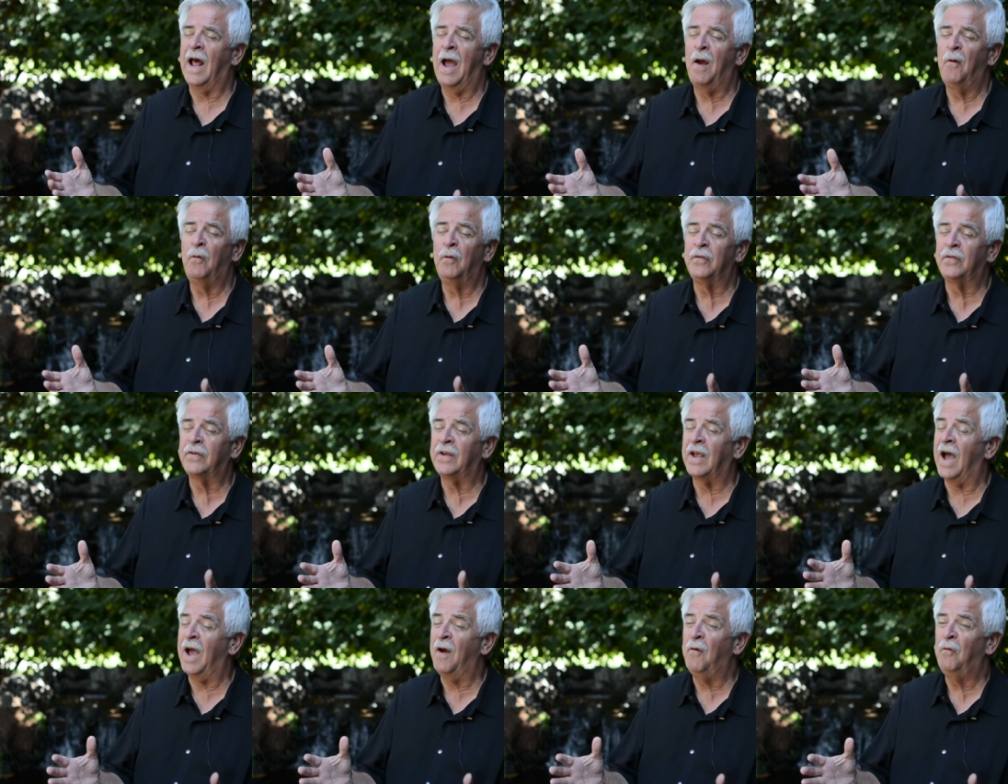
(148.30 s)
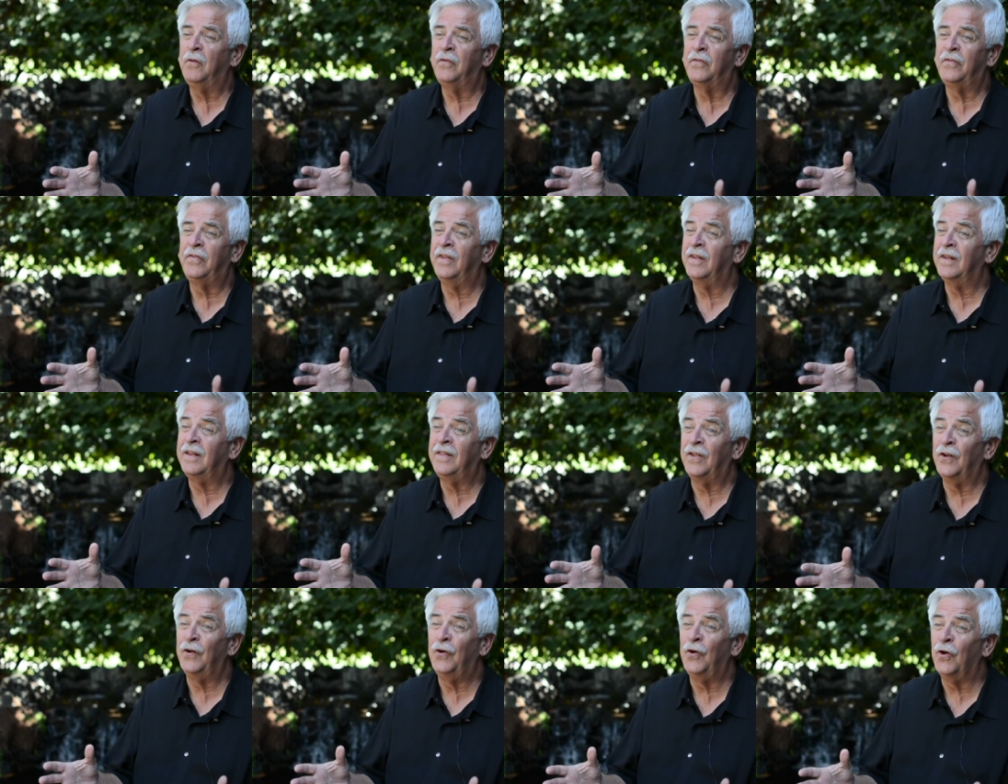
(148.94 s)
I was the
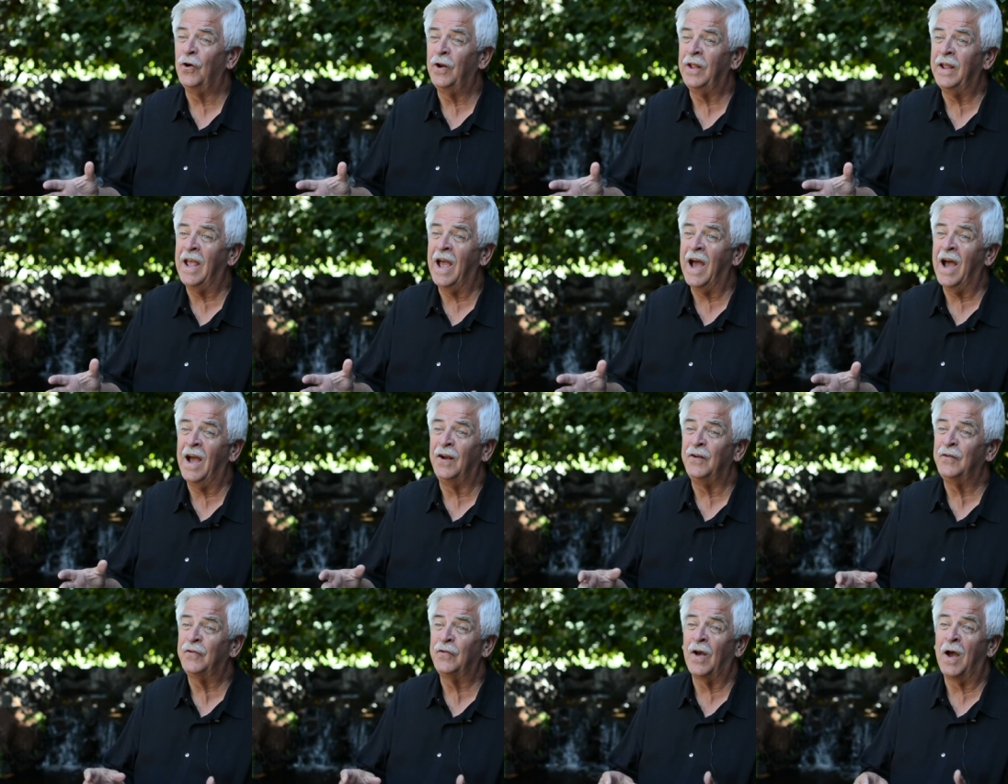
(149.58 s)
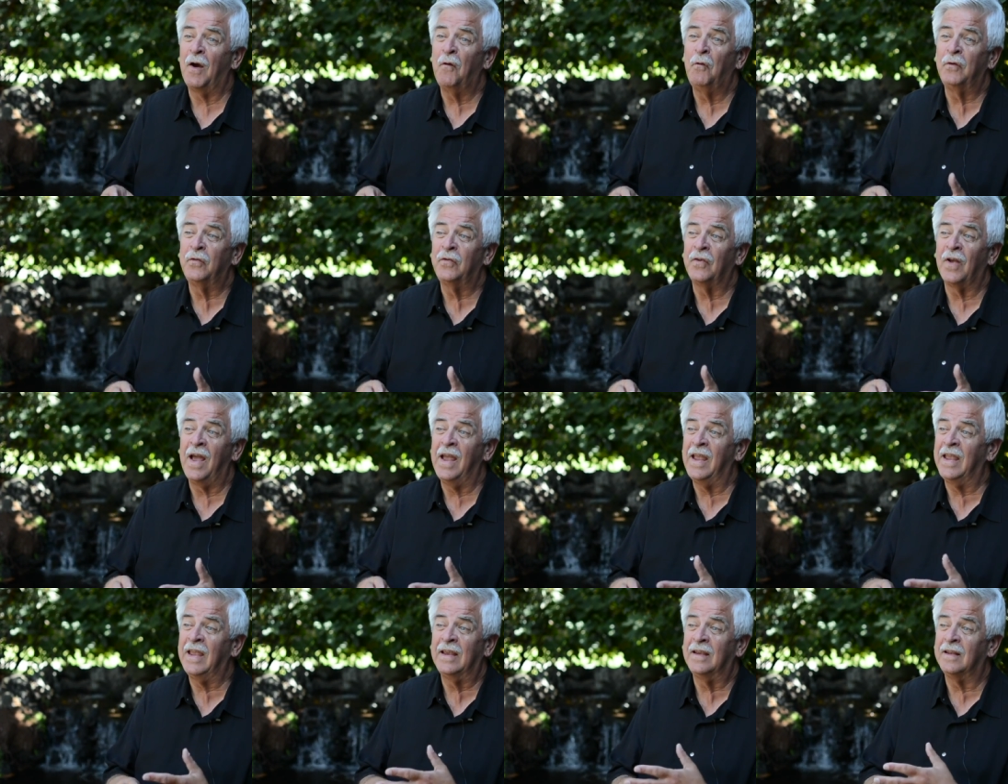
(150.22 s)
nerdy guy, so I was
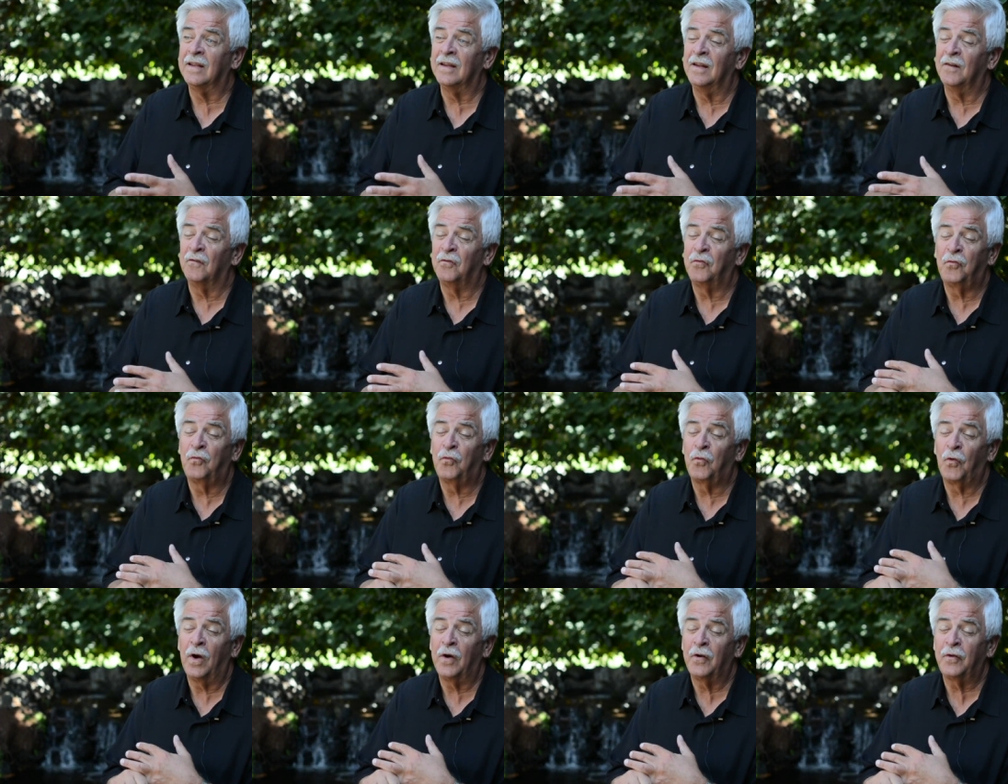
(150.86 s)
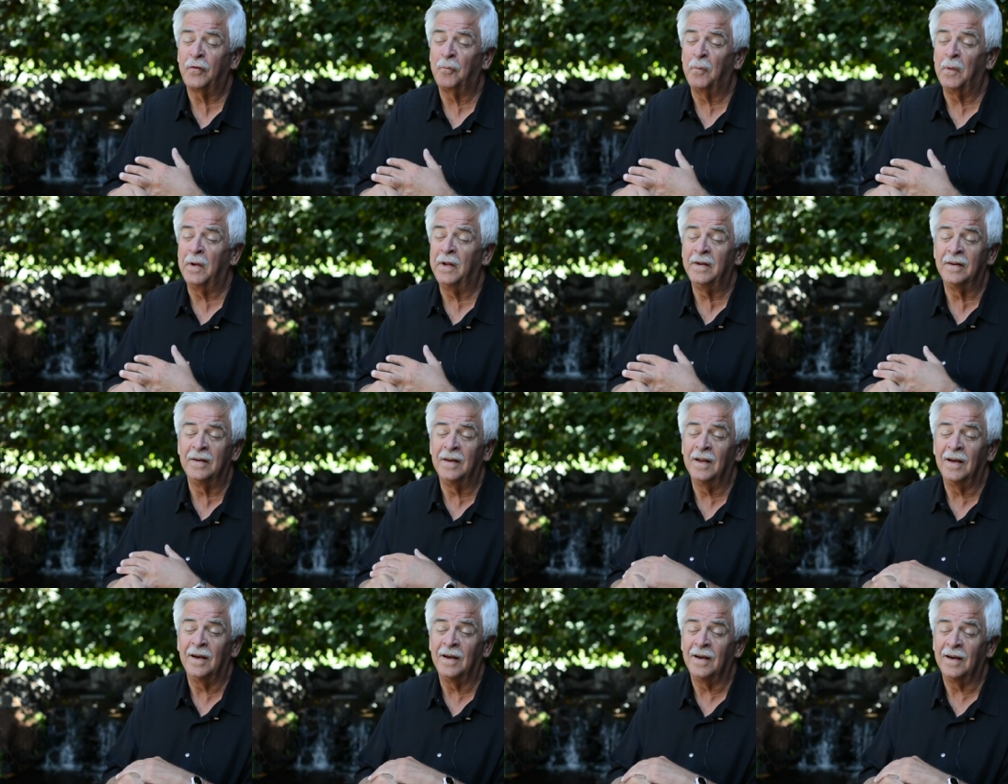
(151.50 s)
like in the
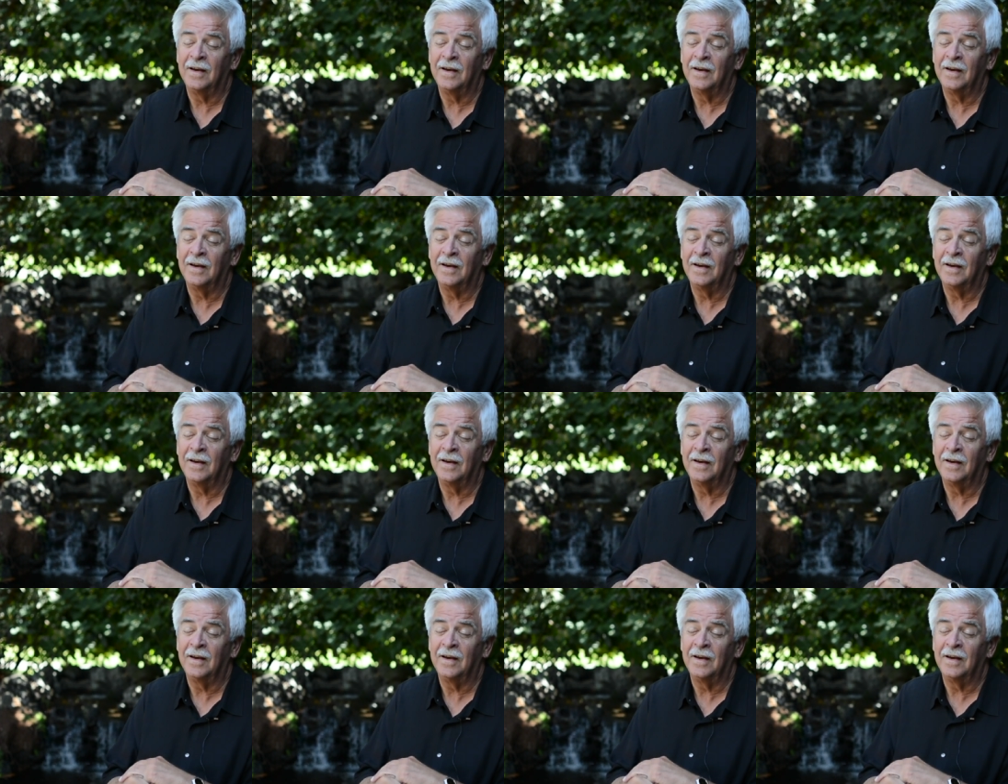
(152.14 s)
freshman